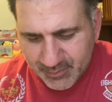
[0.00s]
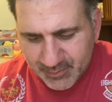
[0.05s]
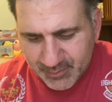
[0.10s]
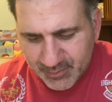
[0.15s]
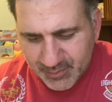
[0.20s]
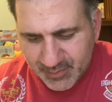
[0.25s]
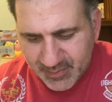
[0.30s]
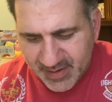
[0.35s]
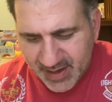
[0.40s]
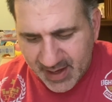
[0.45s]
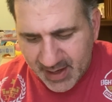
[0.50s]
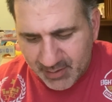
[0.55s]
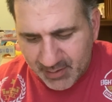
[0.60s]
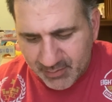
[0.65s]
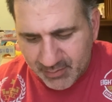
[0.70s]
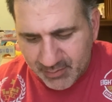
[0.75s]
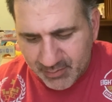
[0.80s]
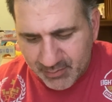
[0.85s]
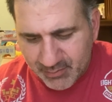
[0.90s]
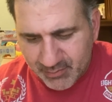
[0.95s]
that,
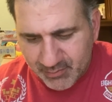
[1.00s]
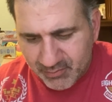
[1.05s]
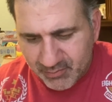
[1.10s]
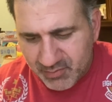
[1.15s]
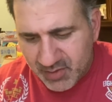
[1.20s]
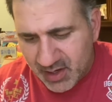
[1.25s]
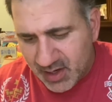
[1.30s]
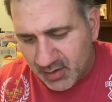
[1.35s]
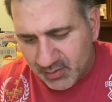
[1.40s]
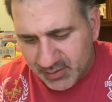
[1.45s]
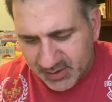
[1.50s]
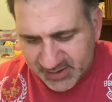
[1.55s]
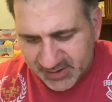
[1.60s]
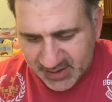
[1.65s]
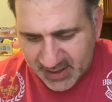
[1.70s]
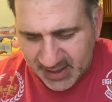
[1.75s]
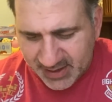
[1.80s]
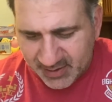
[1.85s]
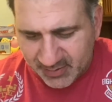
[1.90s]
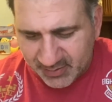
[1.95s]
listen,
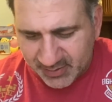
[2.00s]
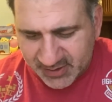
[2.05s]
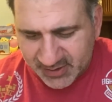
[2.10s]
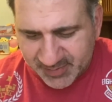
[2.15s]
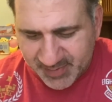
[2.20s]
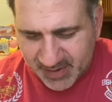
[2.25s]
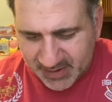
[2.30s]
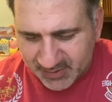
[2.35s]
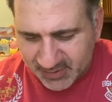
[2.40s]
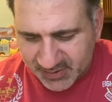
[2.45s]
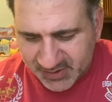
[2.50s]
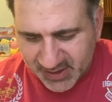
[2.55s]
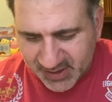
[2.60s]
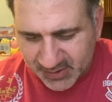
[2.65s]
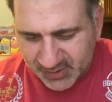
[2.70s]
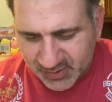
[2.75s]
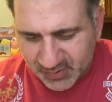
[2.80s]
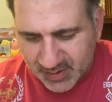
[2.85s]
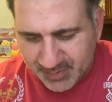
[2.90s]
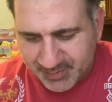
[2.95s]
I don't expect their
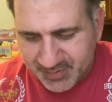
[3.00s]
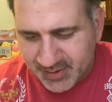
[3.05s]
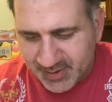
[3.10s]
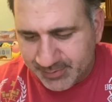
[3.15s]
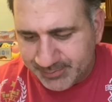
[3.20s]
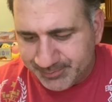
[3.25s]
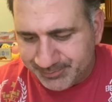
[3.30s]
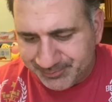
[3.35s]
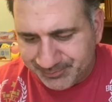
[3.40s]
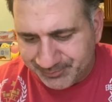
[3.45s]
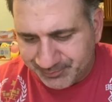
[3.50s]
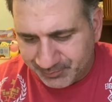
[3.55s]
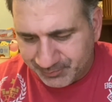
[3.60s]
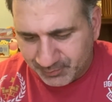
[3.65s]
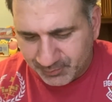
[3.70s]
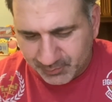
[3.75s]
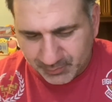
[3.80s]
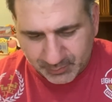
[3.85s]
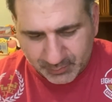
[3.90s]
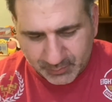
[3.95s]
sales rep to
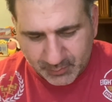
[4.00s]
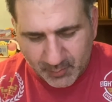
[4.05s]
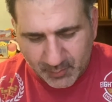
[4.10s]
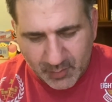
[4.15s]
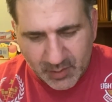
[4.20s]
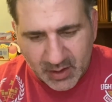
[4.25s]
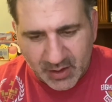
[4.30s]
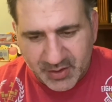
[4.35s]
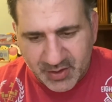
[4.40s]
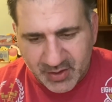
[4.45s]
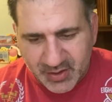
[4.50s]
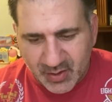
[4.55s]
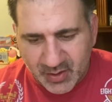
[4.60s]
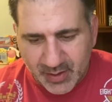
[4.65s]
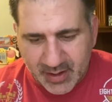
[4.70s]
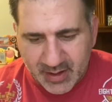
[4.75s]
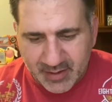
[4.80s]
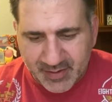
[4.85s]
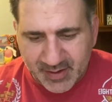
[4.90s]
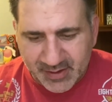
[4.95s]
do
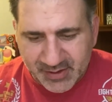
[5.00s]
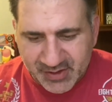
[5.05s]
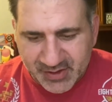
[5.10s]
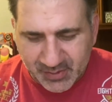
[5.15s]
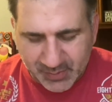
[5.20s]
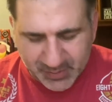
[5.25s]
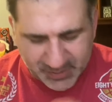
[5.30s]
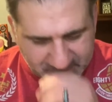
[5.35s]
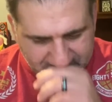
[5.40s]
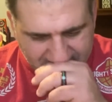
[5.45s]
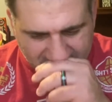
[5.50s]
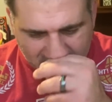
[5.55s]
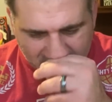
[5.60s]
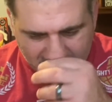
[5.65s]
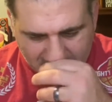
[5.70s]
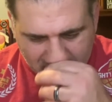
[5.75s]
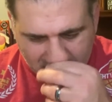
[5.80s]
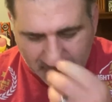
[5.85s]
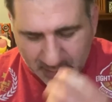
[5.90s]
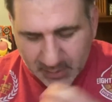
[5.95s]
anything. She was
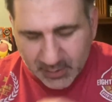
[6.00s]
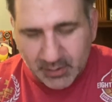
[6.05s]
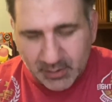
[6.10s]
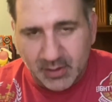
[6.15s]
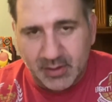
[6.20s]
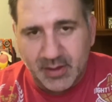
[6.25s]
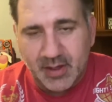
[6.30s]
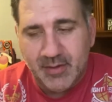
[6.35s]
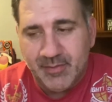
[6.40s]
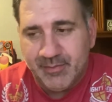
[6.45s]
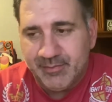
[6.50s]
looking